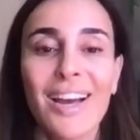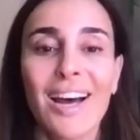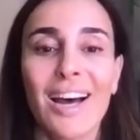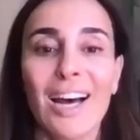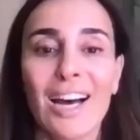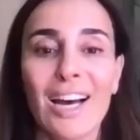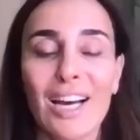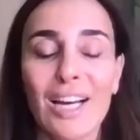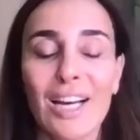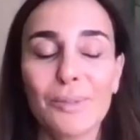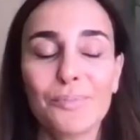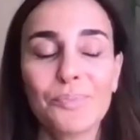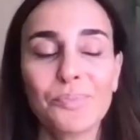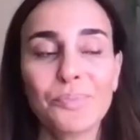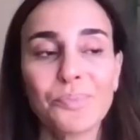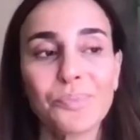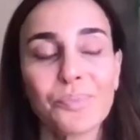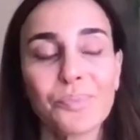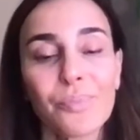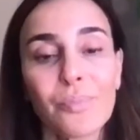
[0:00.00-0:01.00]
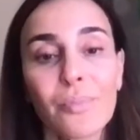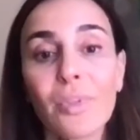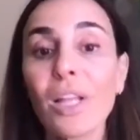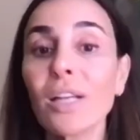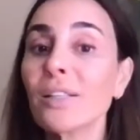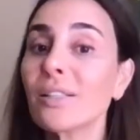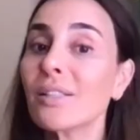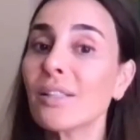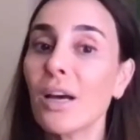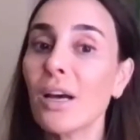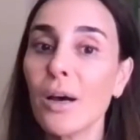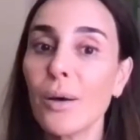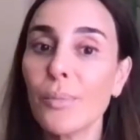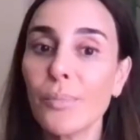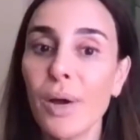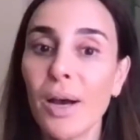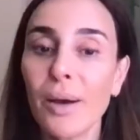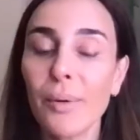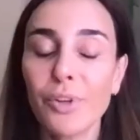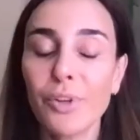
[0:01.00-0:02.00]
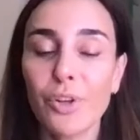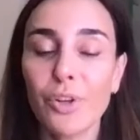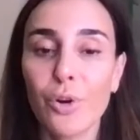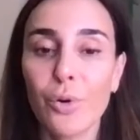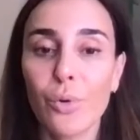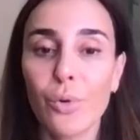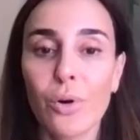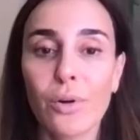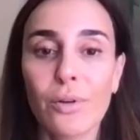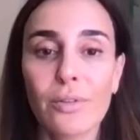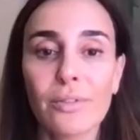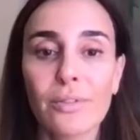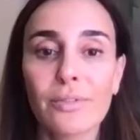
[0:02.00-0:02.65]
Um, some, you know,